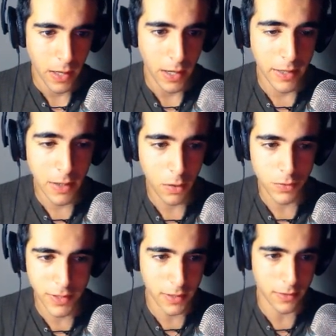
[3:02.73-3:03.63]
and he
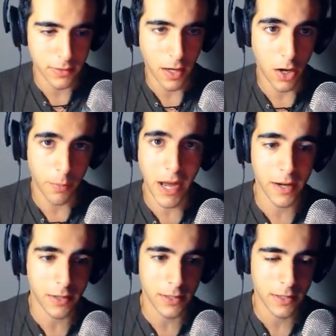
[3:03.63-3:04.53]
goes in
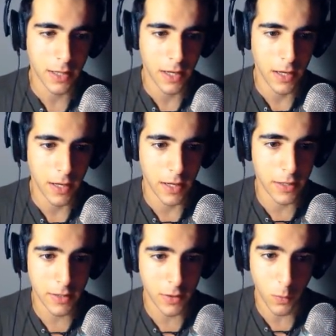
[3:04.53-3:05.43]
automatically. And
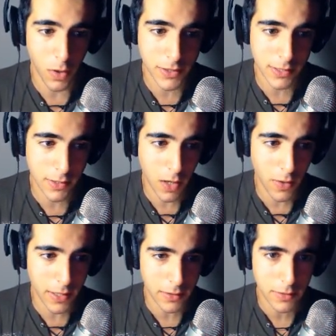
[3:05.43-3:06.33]
he, he wasn't
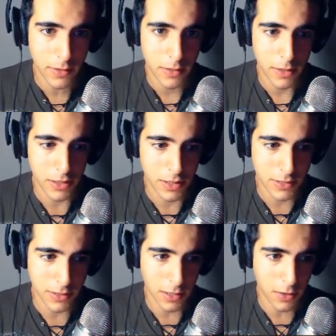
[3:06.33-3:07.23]
going. He
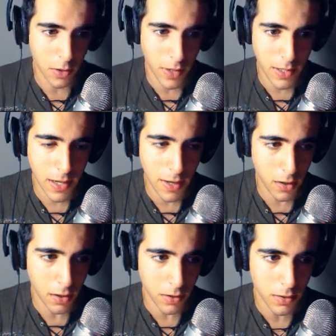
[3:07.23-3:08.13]
just didn't go in at
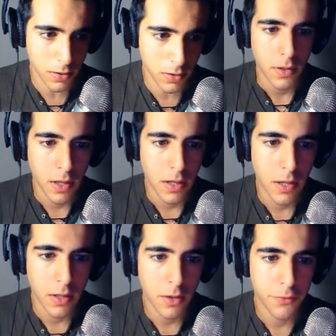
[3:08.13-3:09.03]
all.
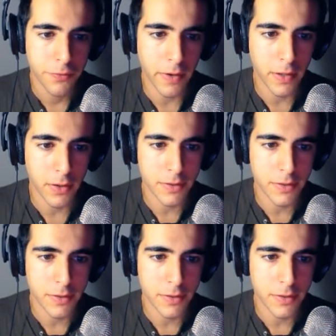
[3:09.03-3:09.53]
Ah, go fuck